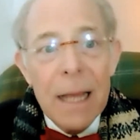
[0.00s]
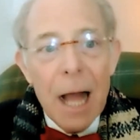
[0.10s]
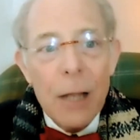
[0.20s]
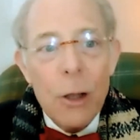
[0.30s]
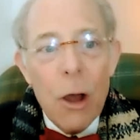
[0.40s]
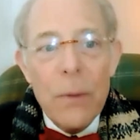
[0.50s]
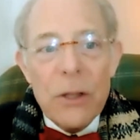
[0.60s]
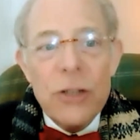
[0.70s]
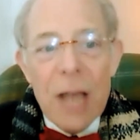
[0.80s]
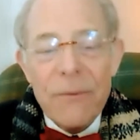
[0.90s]
along with
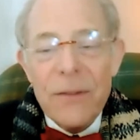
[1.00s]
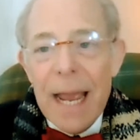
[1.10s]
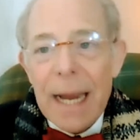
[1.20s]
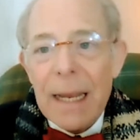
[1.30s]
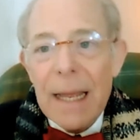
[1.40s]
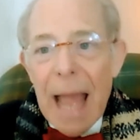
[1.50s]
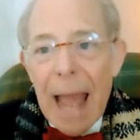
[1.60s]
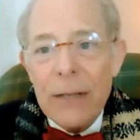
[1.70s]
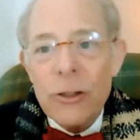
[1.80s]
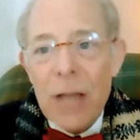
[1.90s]
Chef Nick
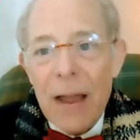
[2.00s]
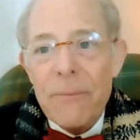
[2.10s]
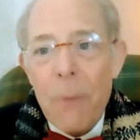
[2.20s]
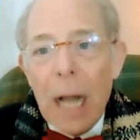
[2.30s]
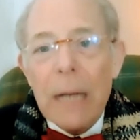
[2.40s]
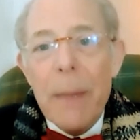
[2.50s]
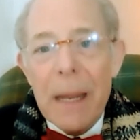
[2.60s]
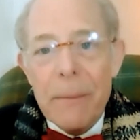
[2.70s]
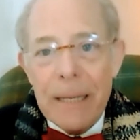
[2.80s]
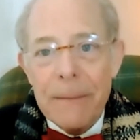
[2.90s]
and Chef Mark
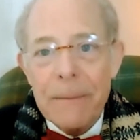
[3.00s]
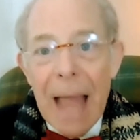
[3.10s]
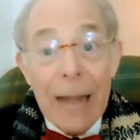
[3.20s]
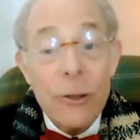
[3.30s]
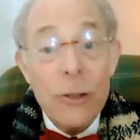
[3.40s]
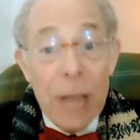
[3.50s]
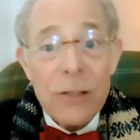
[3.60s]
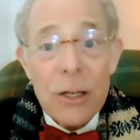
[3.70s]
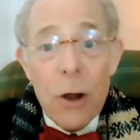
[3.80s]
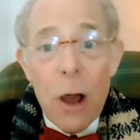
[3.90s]
Bittman and
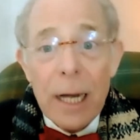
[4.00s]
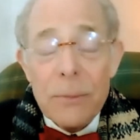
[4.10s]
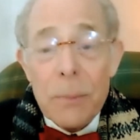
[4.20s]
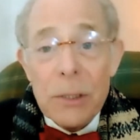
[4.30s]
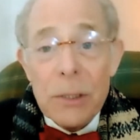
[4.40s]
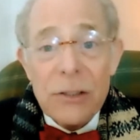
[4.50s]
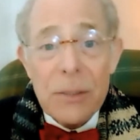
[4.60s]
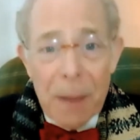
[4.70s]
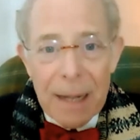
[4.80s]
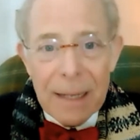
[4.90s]
Jason August
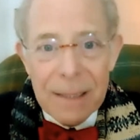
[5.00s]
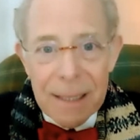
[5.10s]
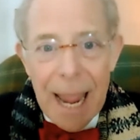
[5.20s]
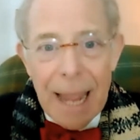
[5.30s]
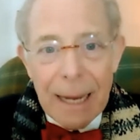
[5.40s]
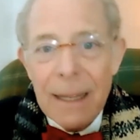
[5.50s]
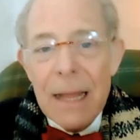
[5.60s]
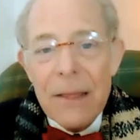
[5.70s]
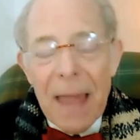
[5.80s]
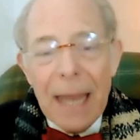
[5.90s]
participating today.
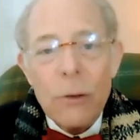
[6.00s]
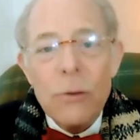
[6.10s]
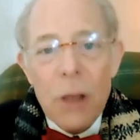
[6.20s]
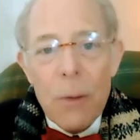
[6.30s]
Thank you so